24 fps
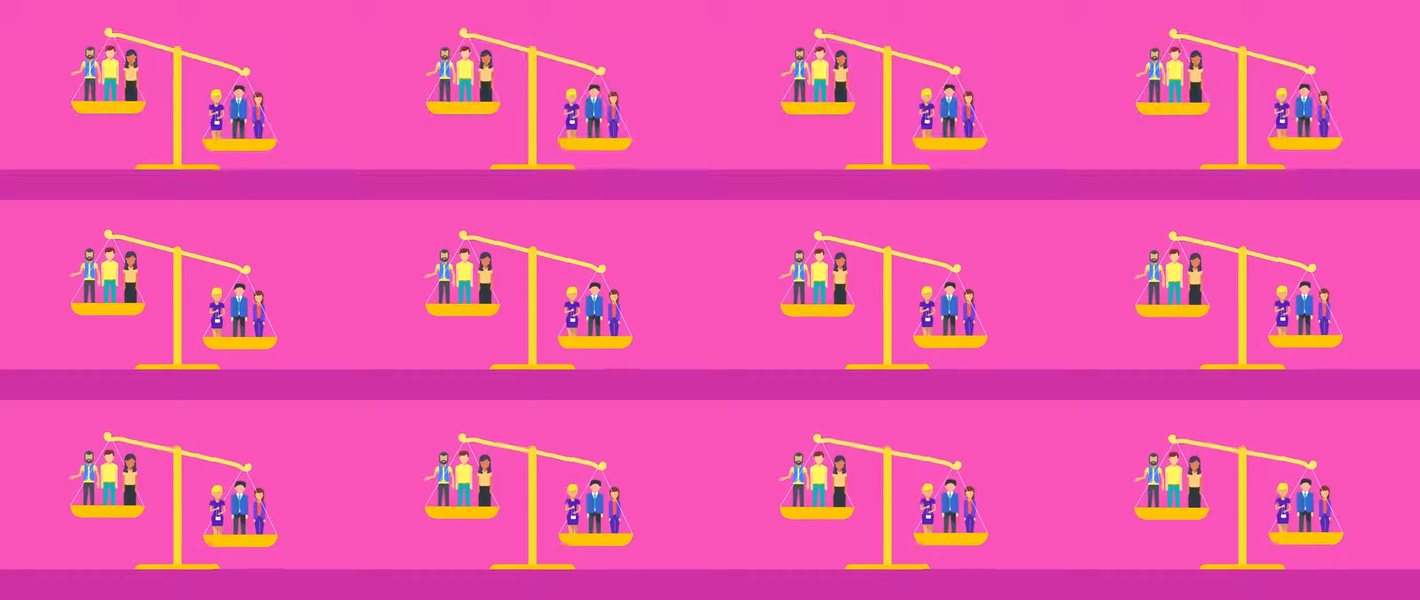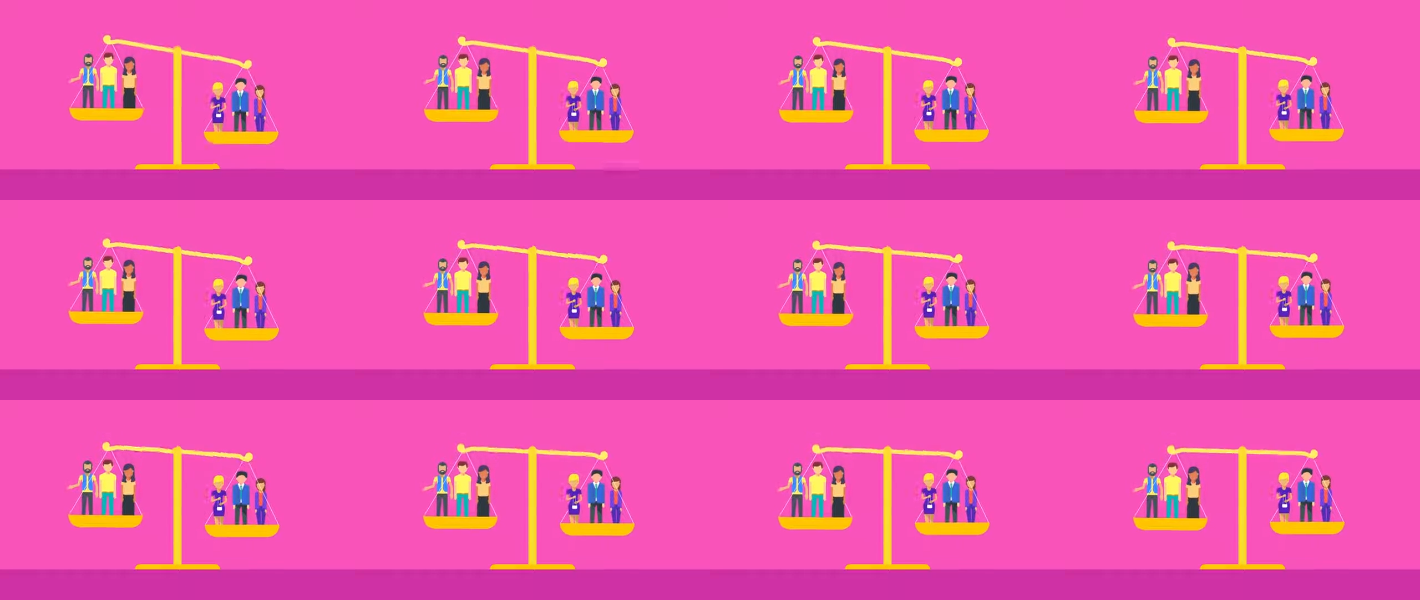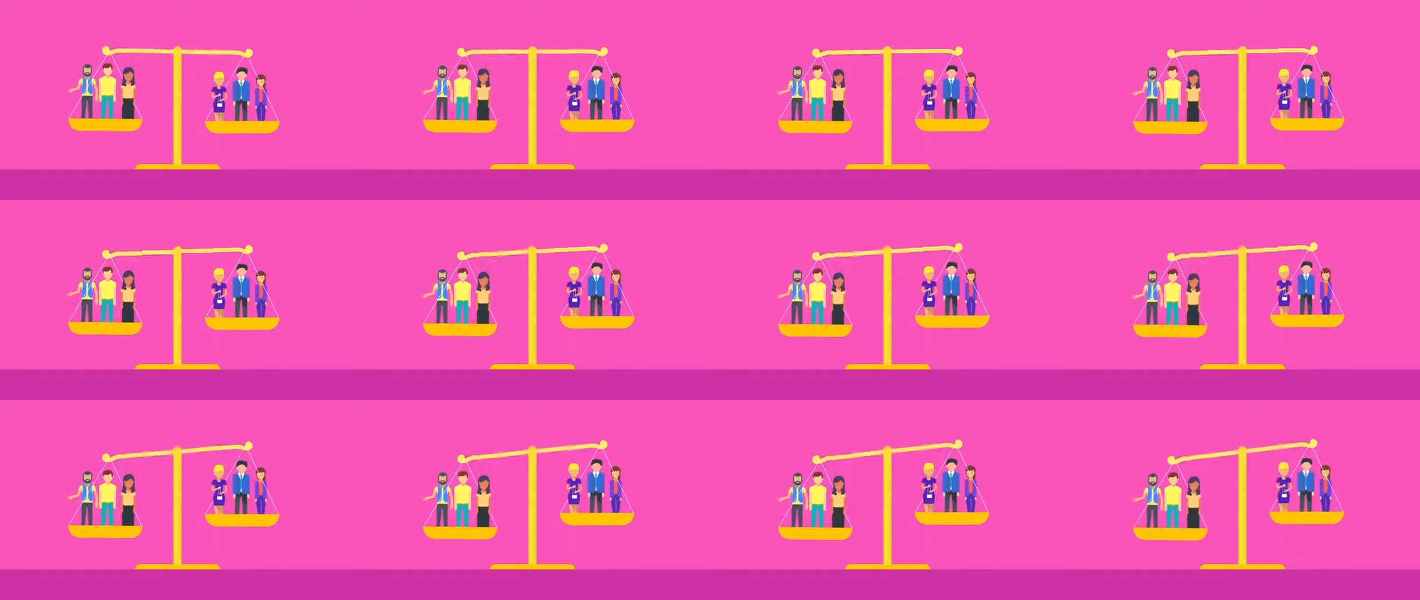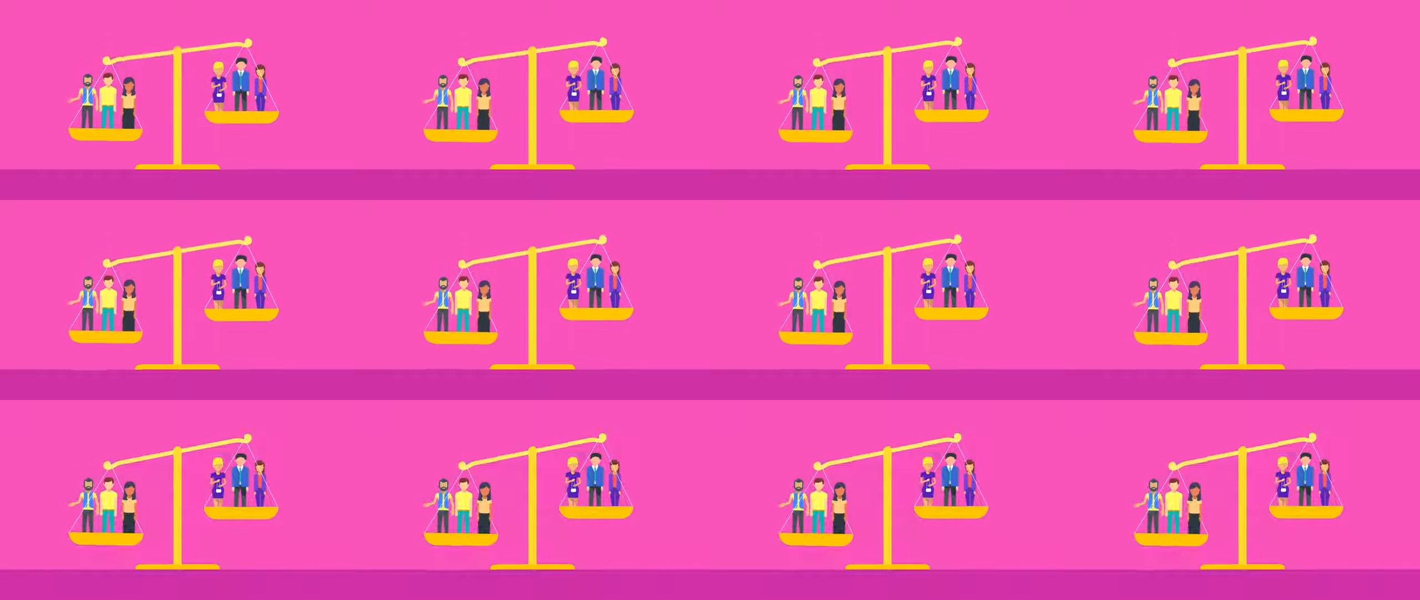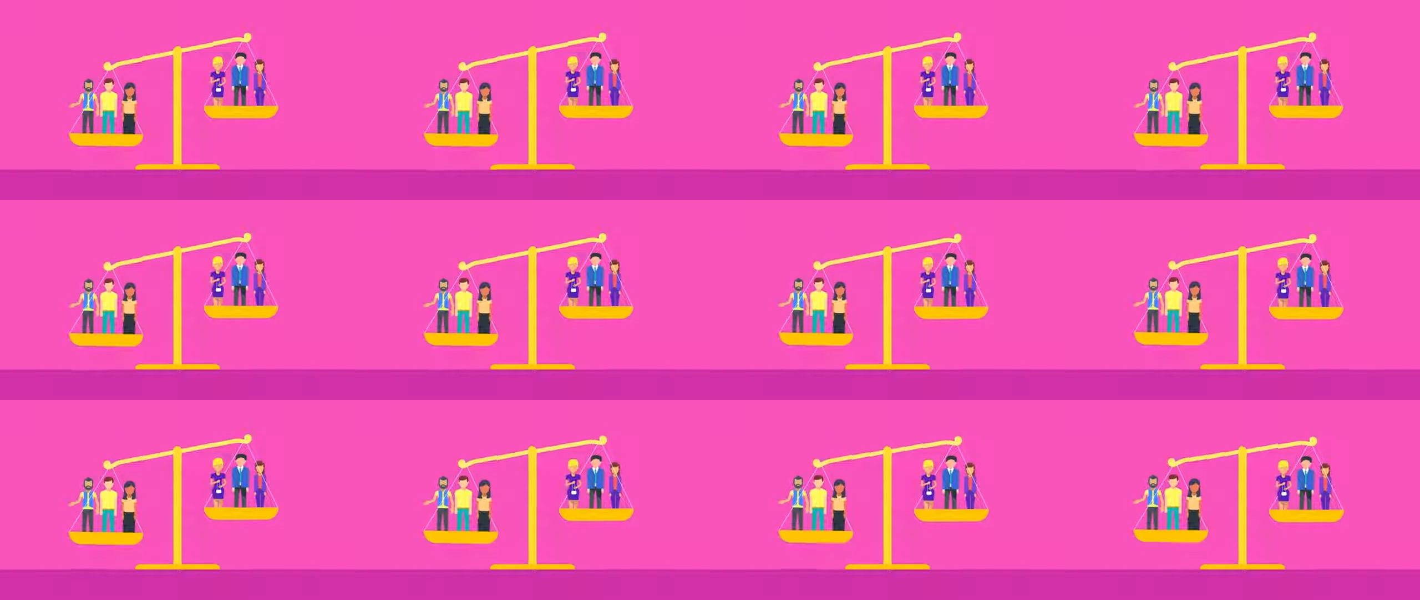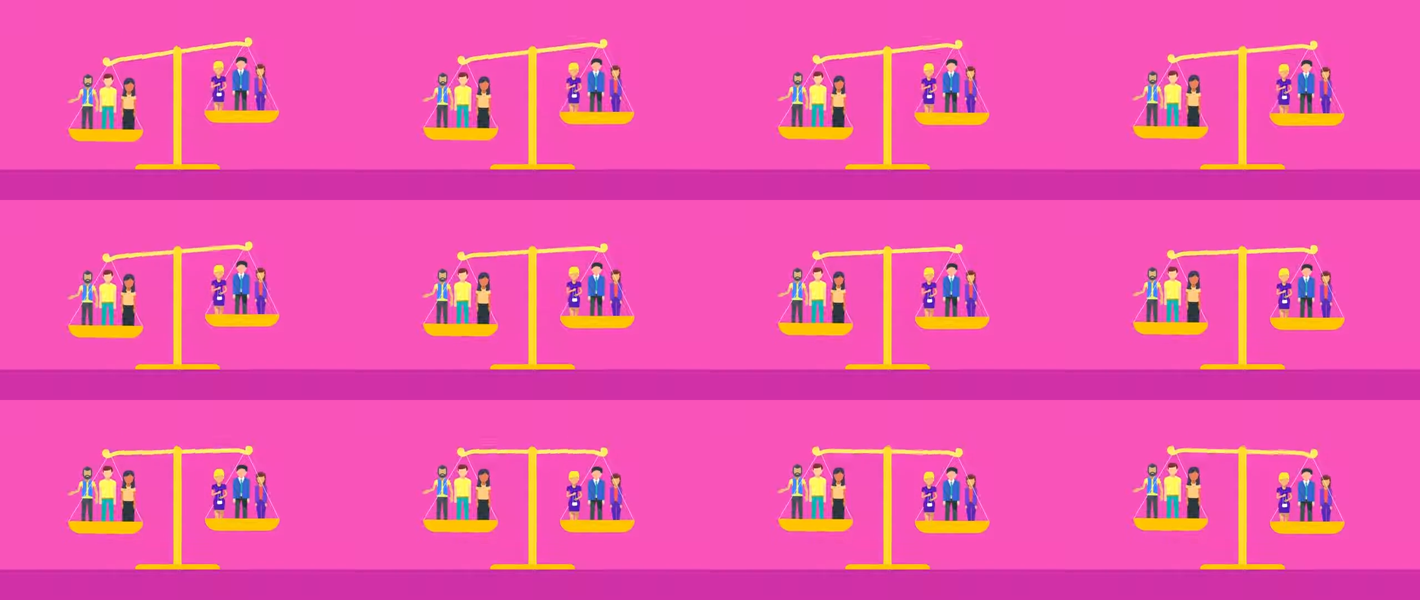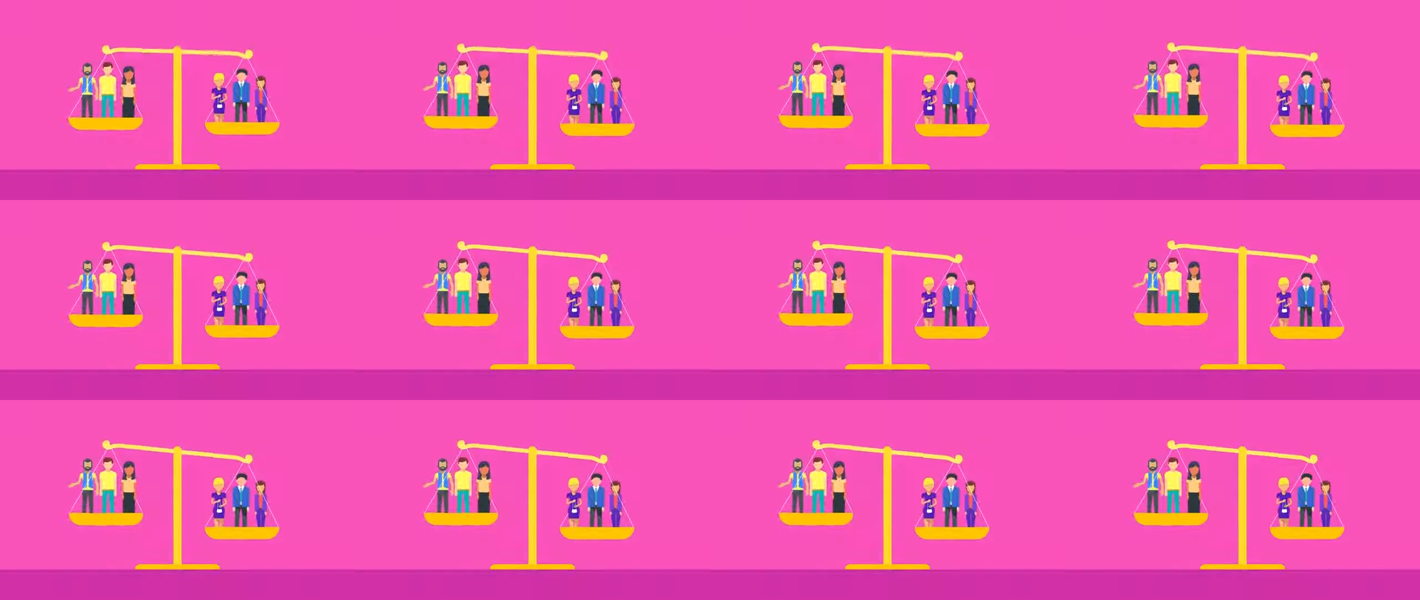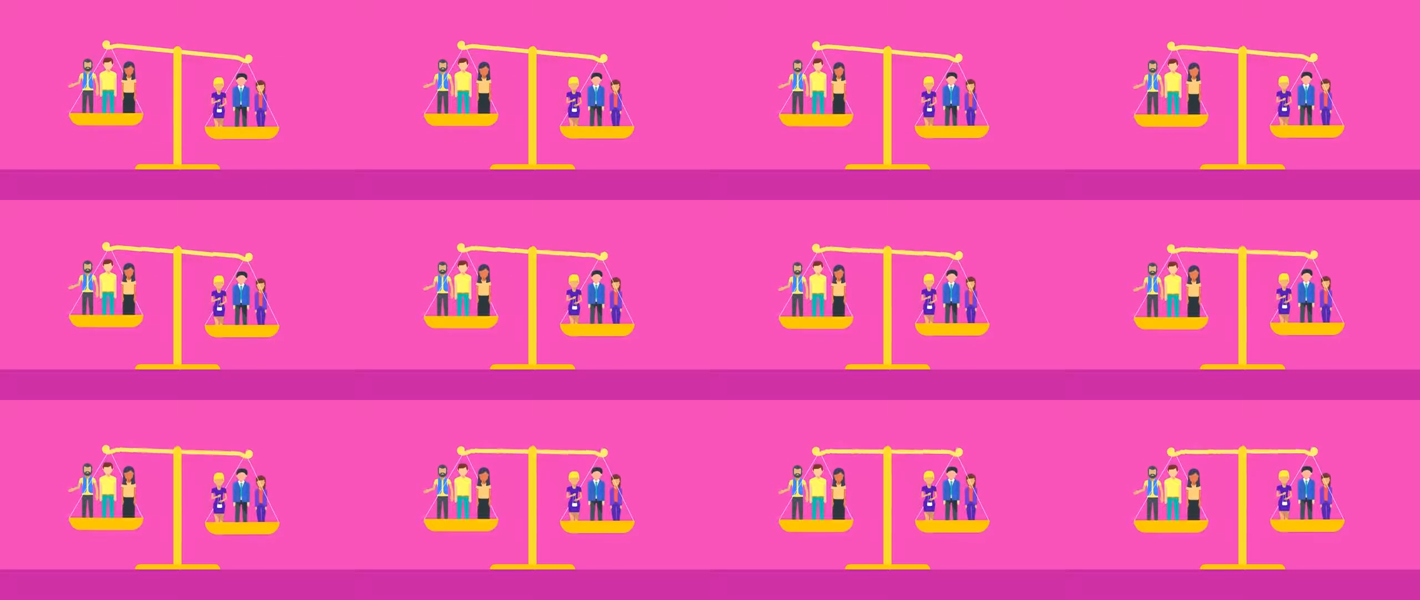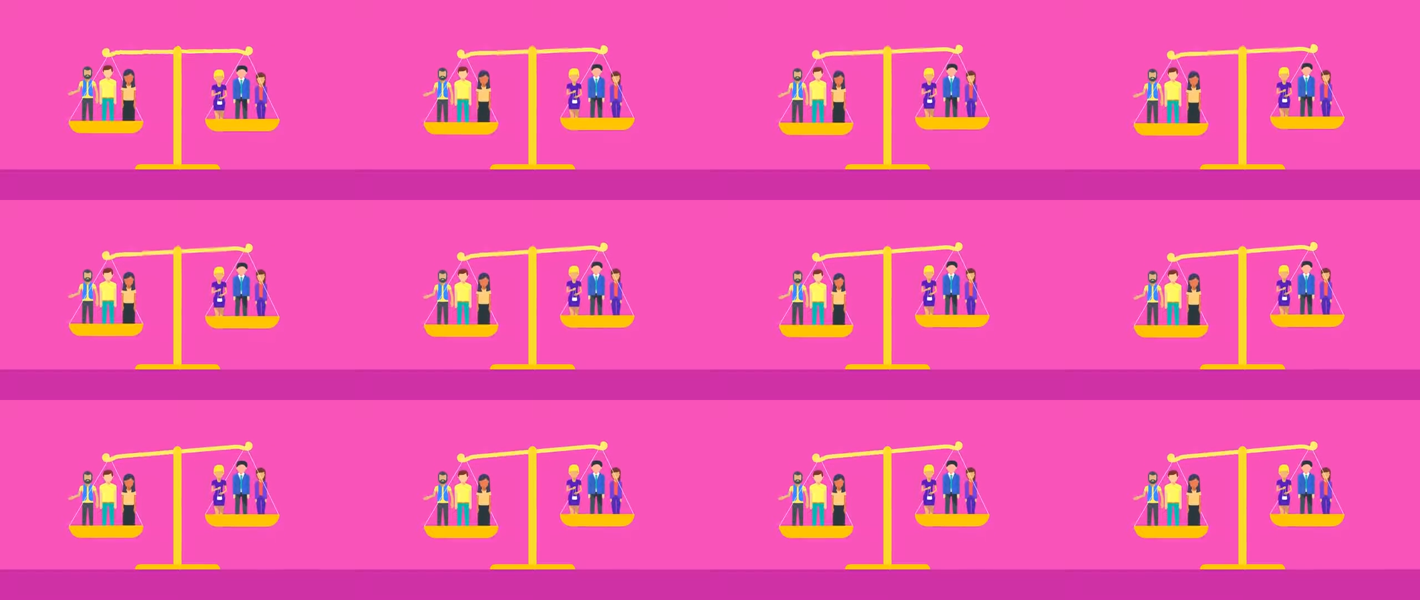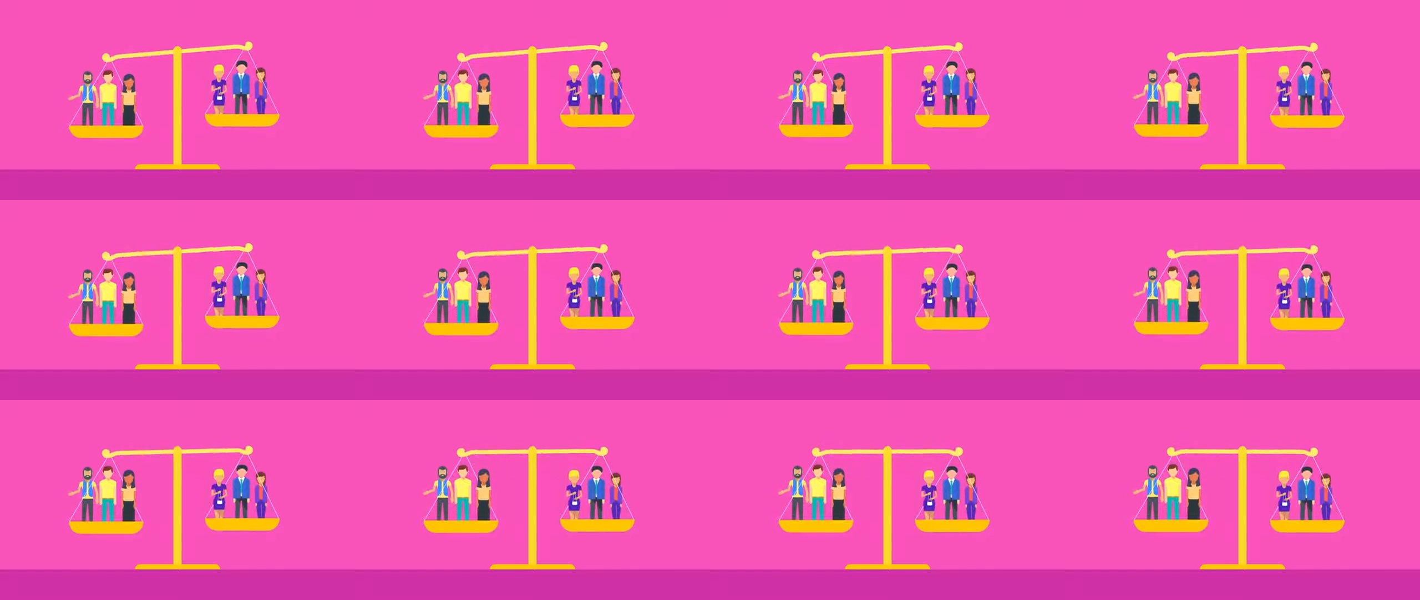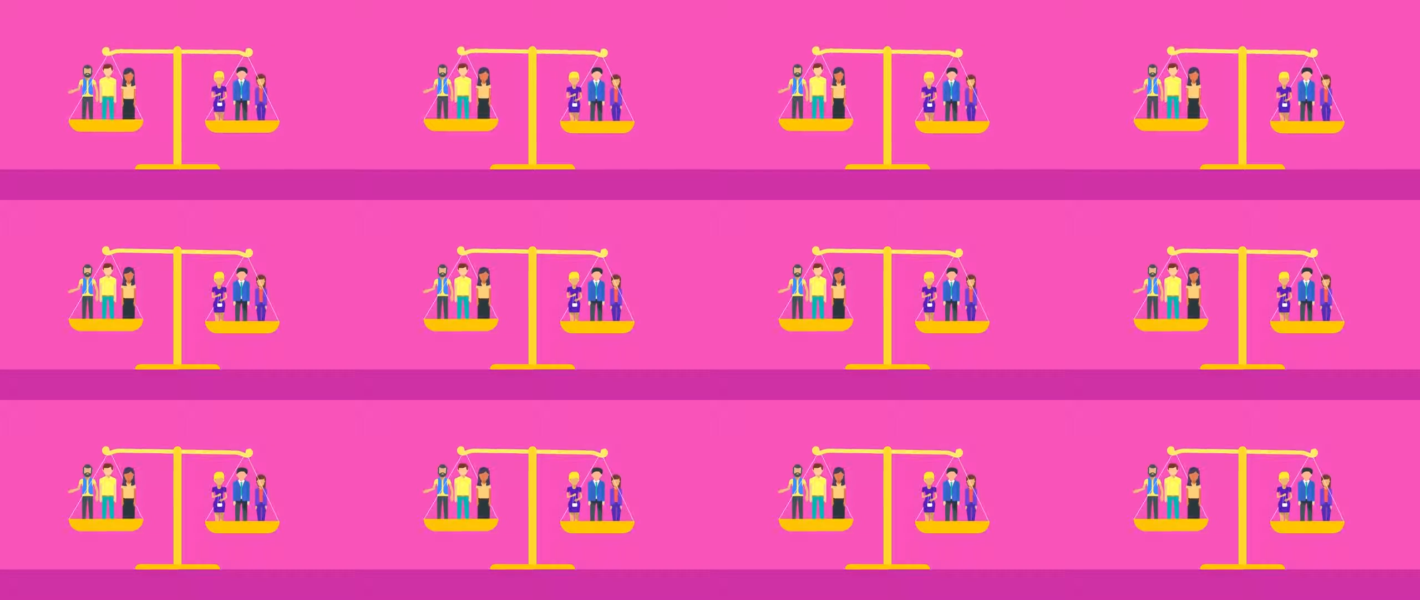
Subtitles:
[unreadable: no face in view]